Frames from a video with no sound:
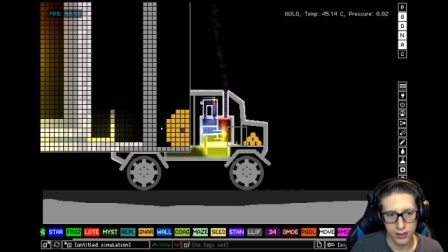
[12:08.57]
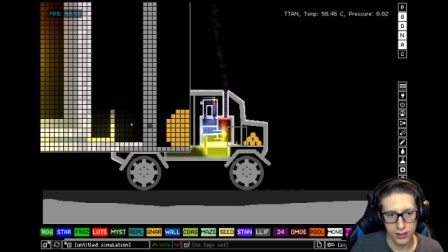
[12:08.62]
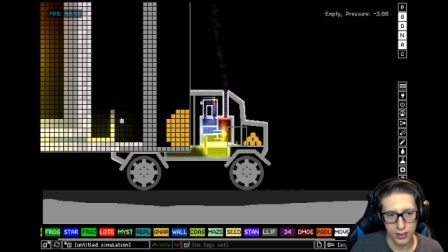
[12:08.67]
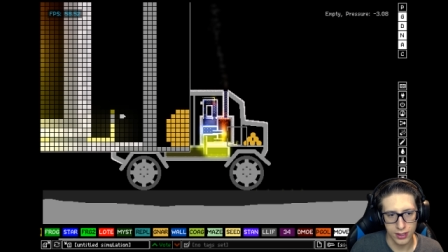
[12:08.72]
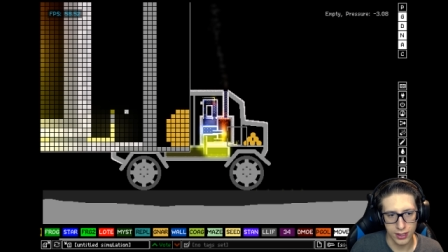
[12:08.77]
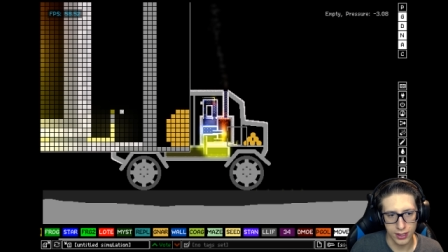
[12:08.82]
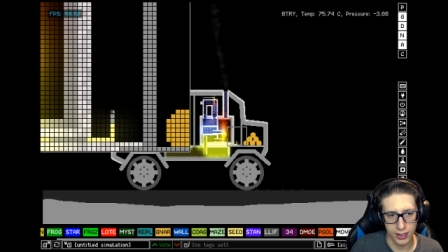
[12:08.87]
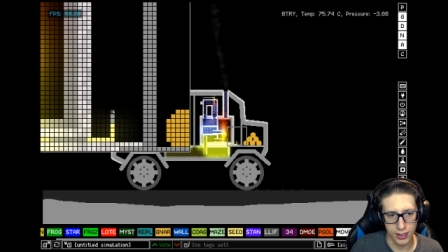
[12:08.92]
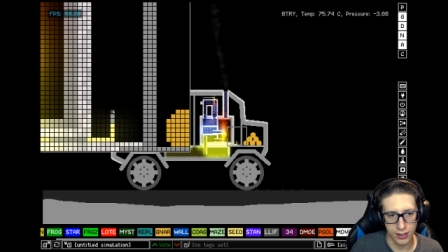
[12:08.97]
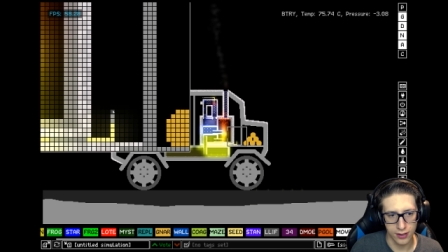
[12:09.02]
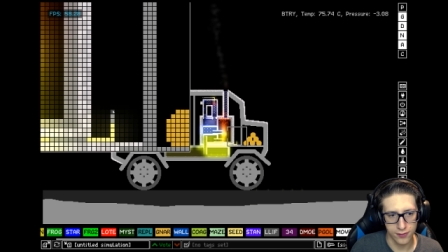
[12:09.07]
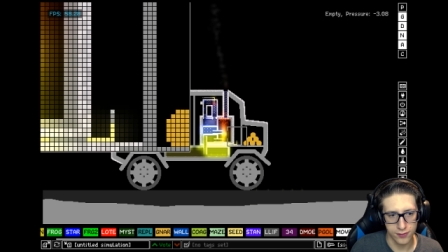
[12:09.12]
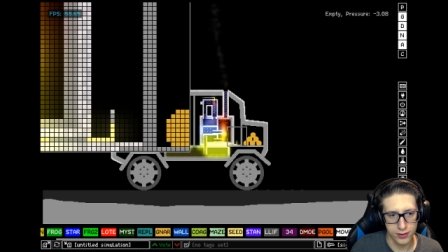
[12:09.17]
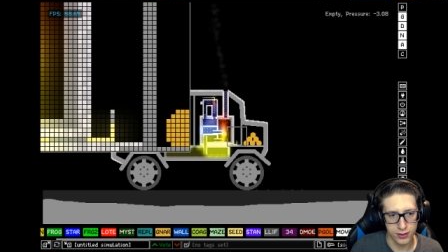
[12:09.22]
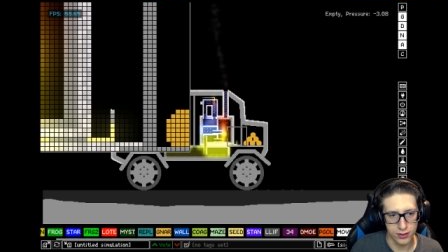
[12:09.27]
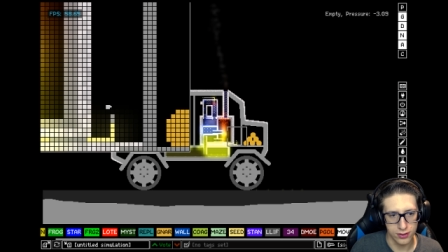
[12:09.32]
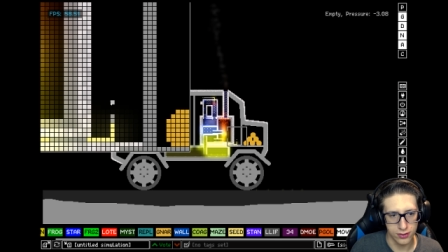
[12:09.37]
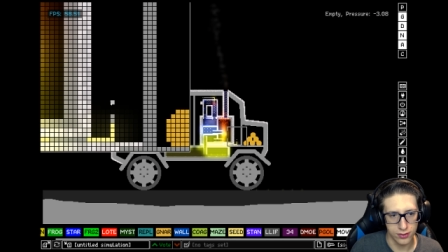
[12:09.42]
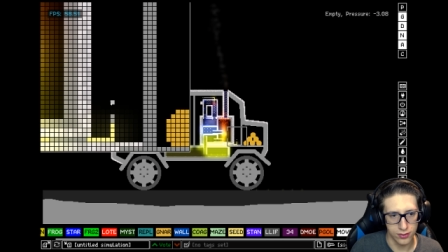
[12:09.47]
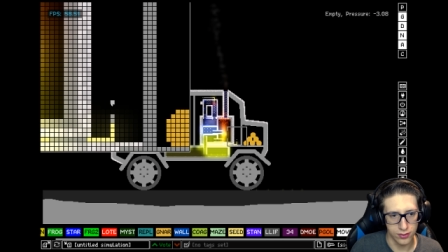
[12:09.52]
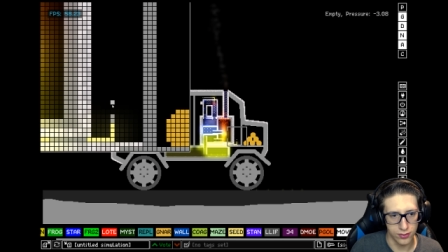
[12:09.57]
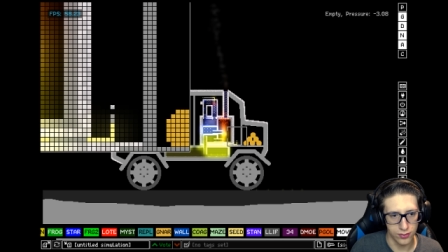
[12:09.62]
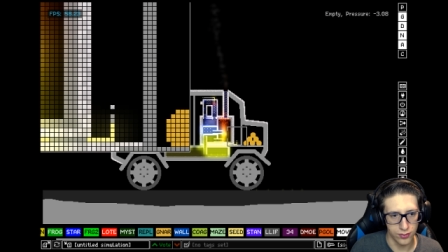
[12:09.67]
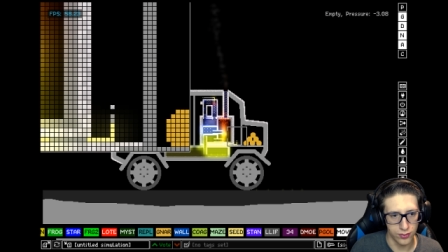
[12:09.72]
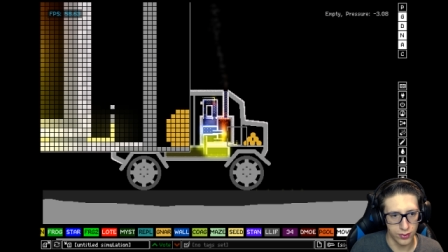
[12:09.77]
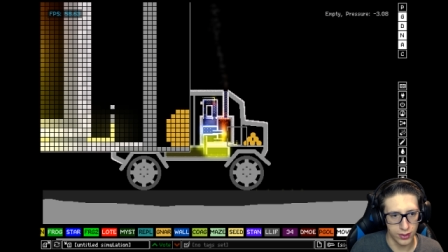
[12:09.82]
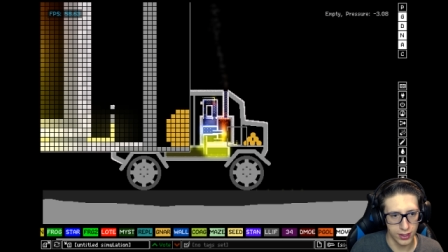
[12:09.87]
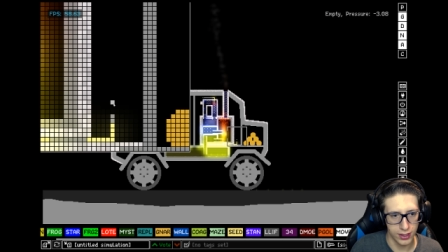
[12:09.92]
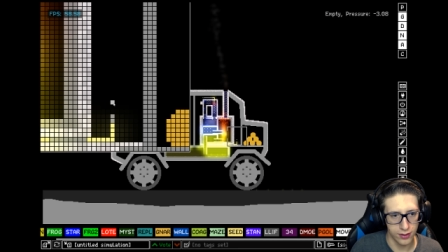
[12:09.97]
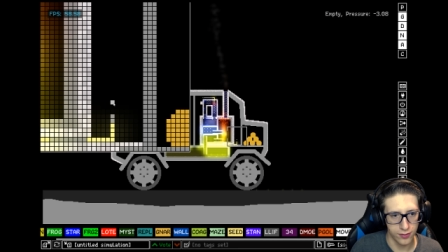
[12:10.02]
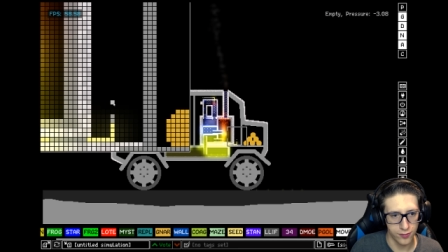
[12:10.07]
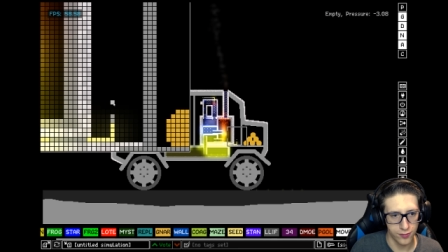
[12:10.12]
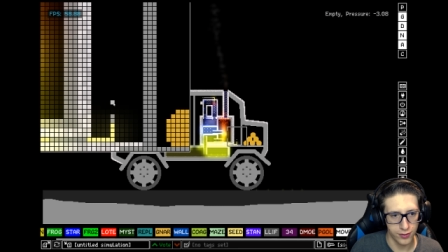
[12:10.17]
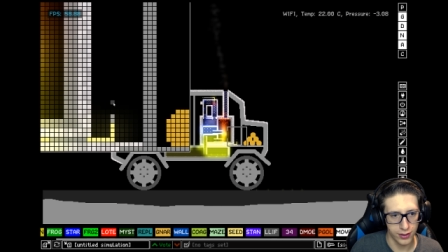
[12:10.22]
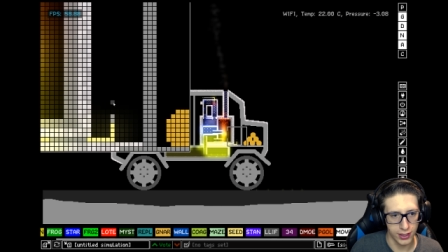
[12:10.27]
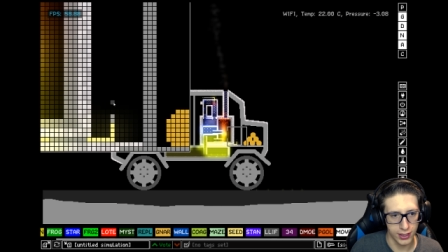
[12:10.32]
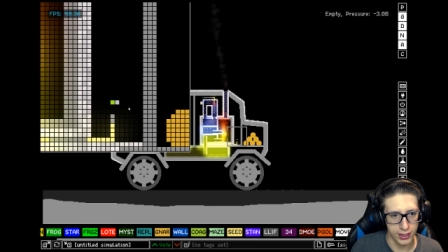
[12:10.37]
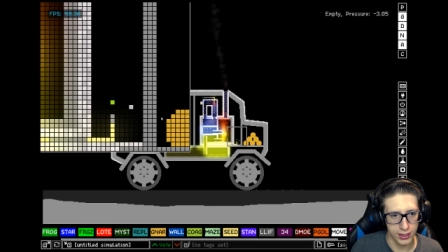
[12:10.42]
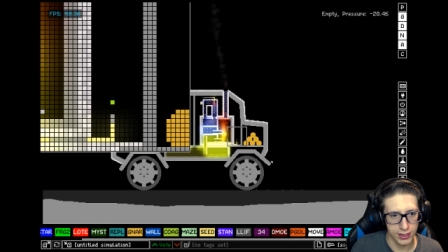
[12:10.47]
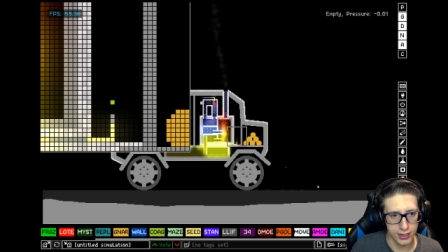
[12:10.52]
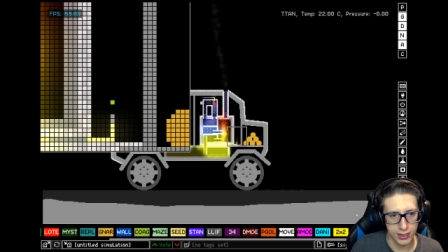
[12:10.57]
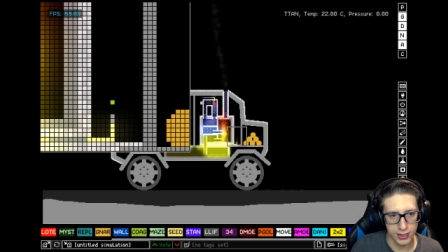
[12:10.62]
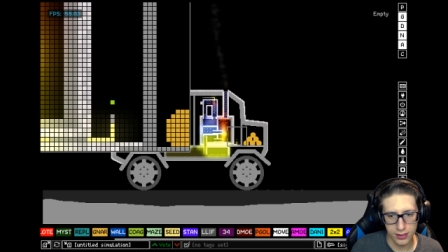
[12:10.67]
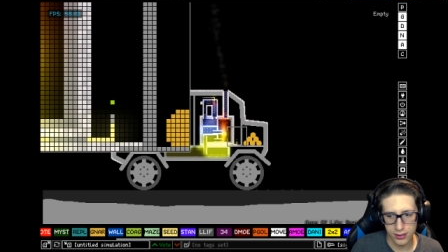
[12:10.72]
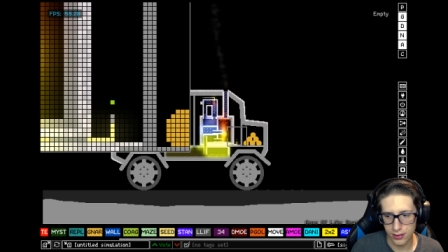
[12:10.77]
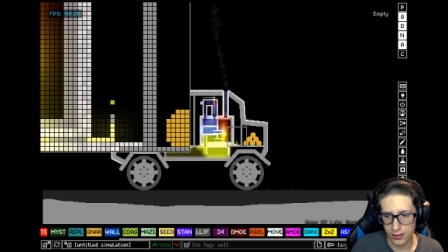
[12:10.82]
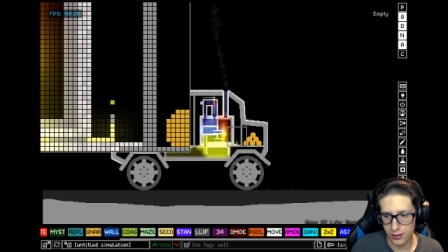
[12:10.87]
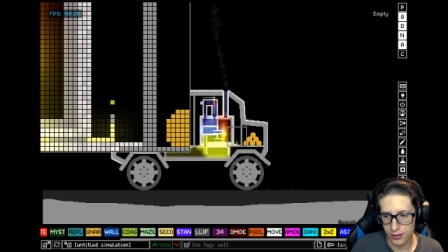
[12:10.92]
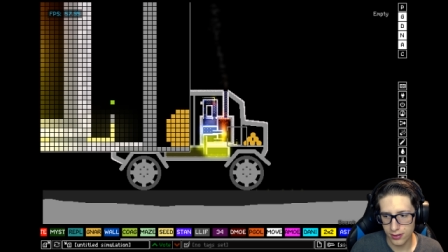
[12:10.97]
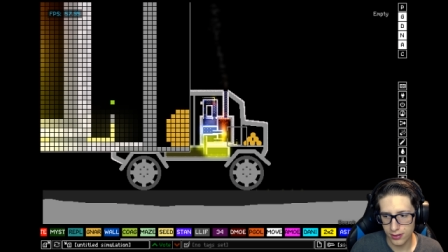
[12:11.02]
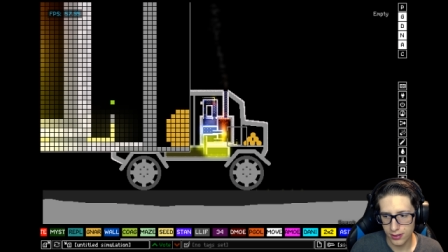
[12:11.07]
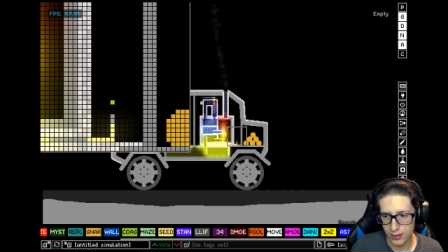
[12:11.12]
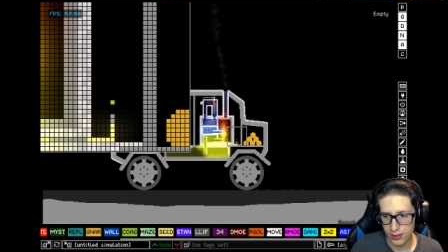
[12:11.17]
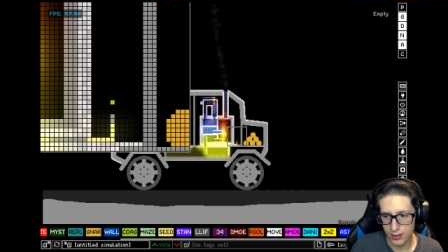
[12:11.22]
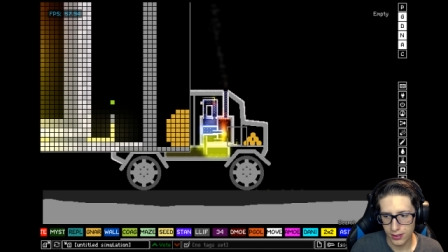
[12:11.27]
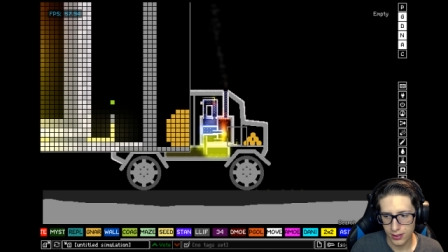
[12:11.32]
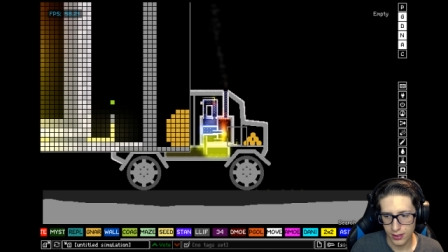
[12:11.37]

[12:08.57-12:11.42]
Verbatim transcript: I have to do Wi-Fi here.